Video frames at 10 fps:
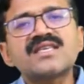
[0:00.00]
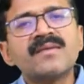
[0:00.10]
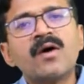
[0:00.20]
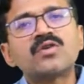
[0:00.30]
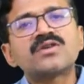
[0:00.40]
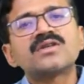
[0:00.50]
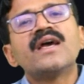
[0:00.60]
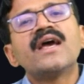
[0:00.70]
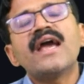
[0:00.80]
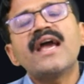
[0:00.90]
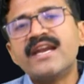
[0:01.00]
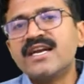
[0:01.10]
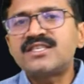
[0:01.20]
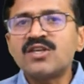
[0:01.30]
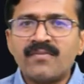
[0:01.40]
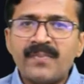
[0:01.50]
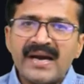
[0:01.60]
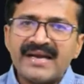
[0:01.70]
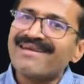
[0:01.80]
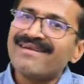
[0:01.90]
about energy of
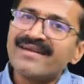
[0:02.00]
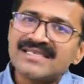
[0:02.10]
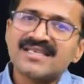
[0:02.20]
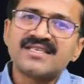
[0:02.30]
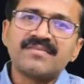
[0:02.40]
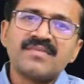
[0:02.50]
particle in SHM.